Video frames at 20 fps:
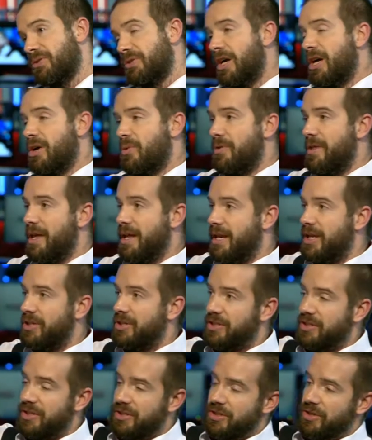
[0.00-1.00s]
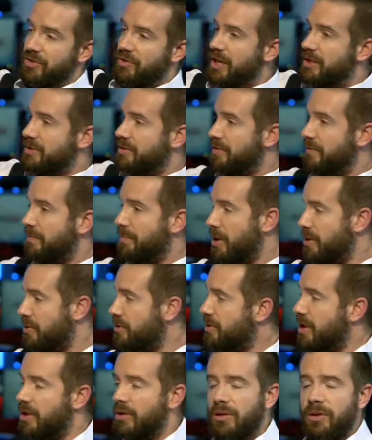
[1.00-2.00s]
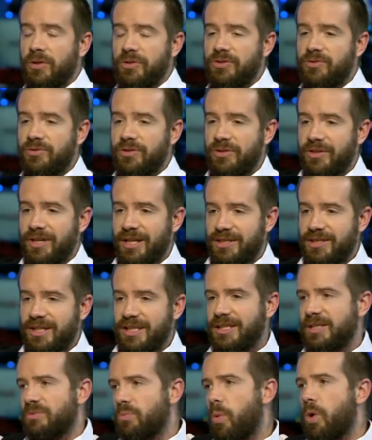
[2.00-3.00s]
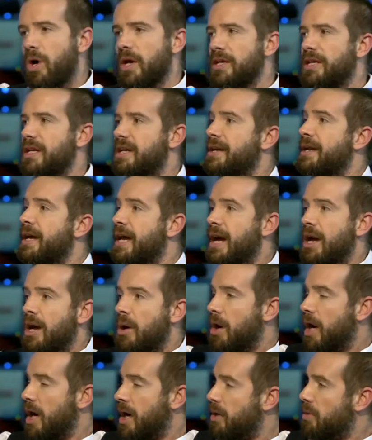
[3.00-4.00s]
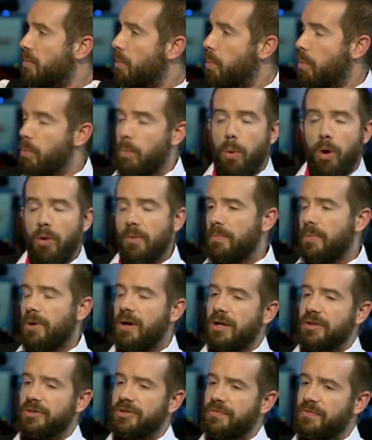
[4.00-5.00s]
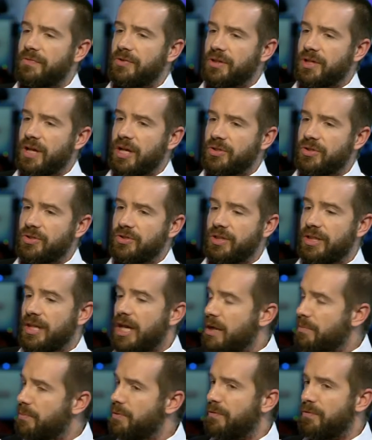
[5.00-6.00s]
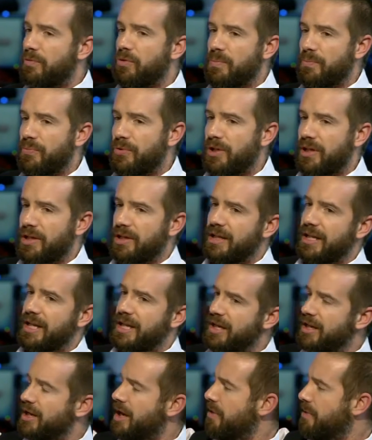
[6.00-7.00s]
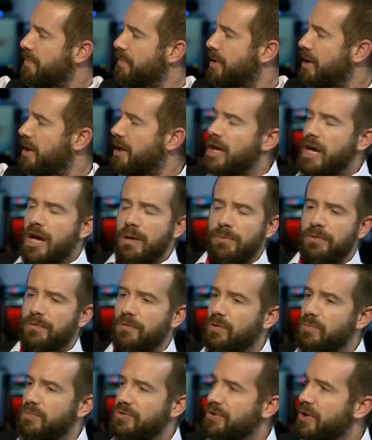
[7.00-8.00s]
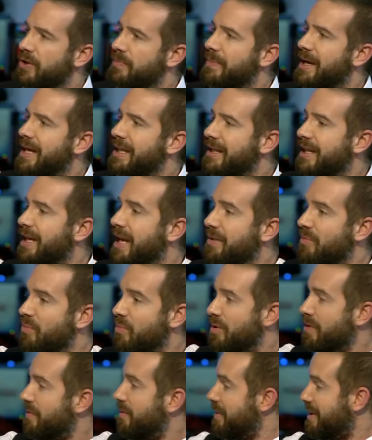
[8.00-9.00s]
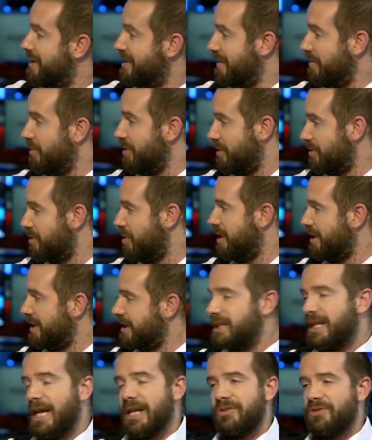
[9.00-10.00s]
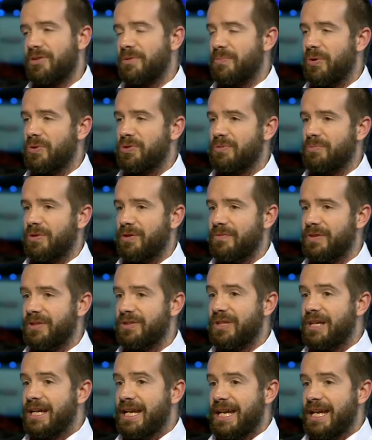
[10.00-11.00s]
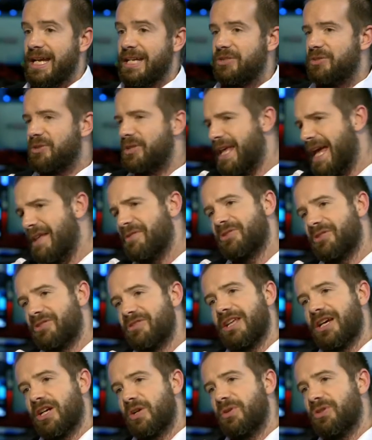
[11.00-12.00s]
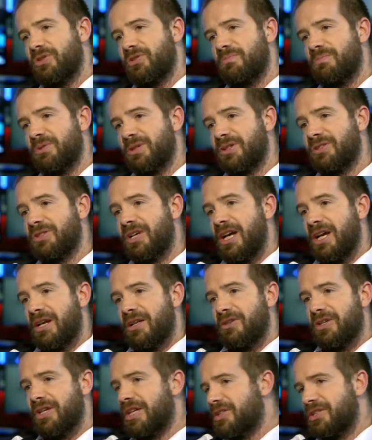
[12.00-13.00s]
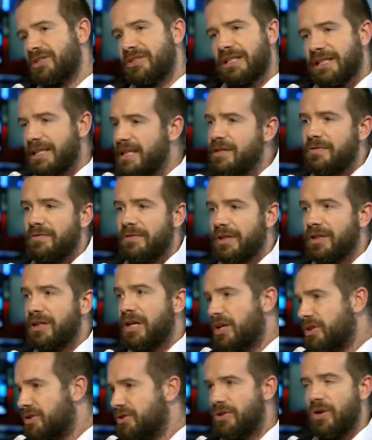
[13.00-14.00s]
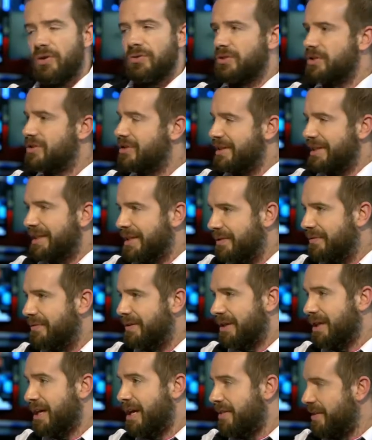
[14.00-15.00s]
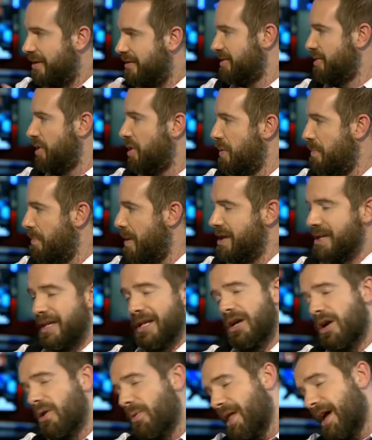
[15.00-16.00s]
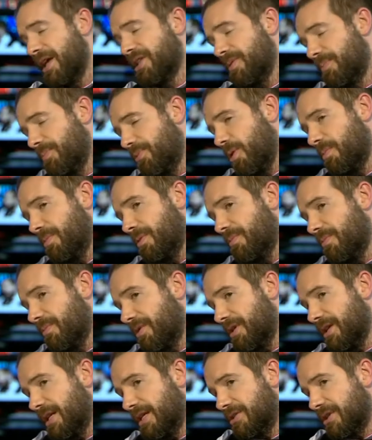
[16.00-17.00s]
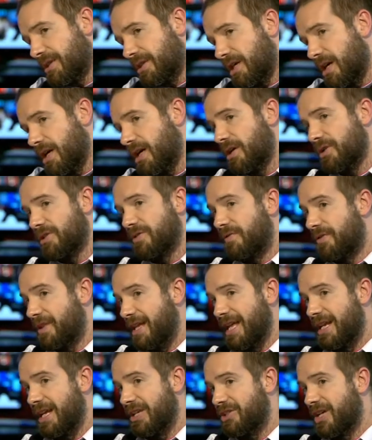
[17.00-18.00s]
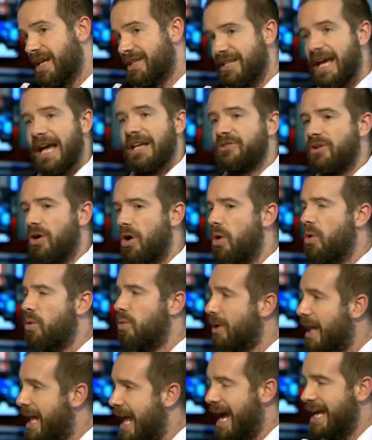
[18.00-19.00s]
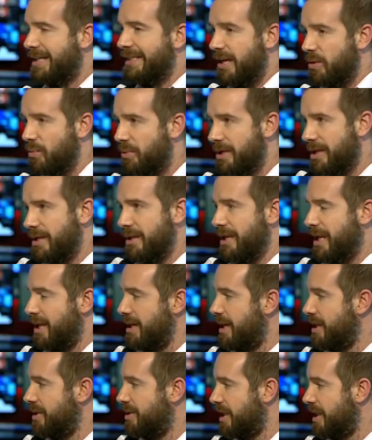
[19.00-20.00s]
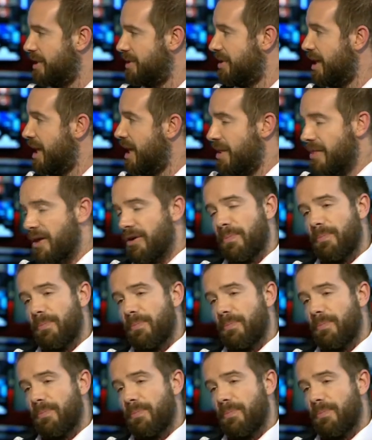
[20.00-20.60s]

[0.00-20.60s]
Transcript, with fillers: mm. with the NHS, and it's the great sort of postcode lottery that exists, is why can uh, one part of the country perform brilliantly and another part perform so badly? And I think one of the things they've got to try and get to the bottom of is, is the answer to that question, because nurses are leaving, doctors are leaving, there's no money. That is a problem that is a curse for the NHS as a whole. And yet within the NHS, there are